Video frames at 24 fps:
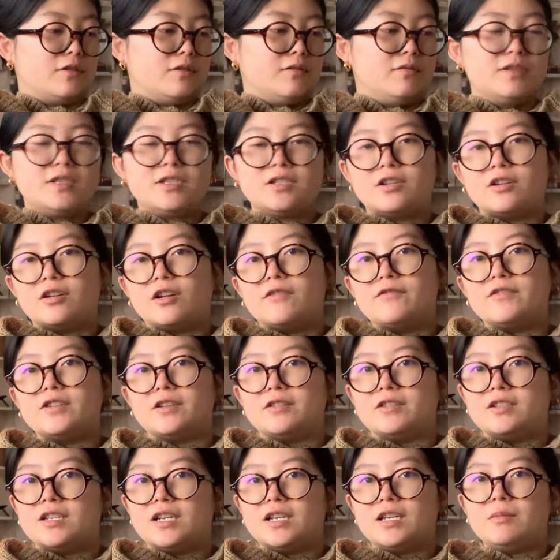It would start off
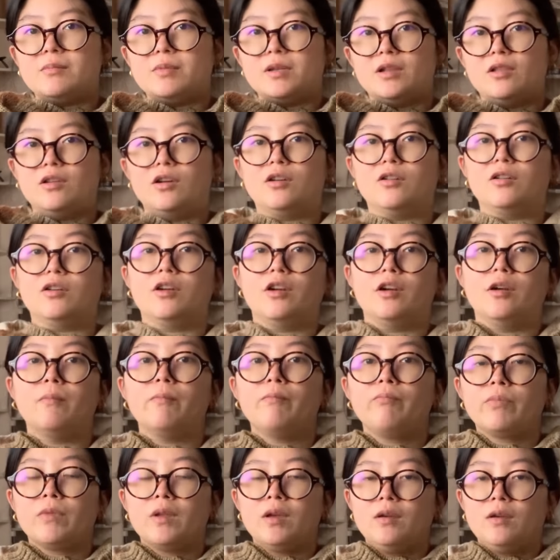a tiny bit
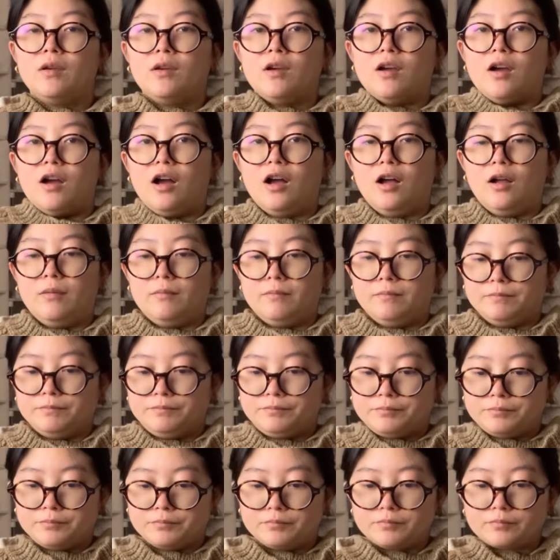longer.
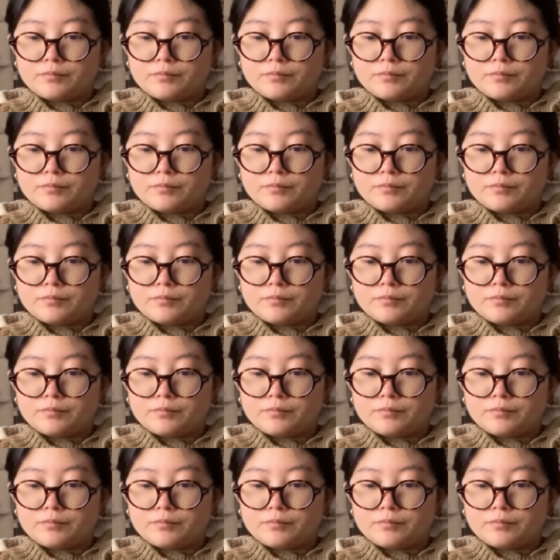And